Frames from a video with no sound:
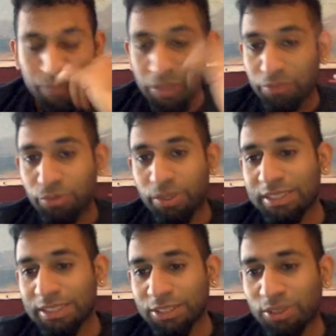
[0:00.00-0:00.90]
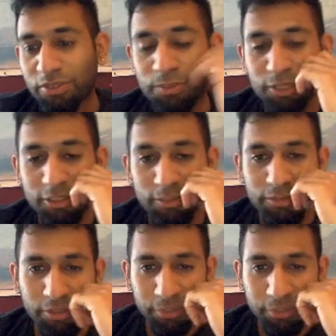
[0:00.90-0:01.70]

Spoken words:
If you guys can solve this puzzle before me,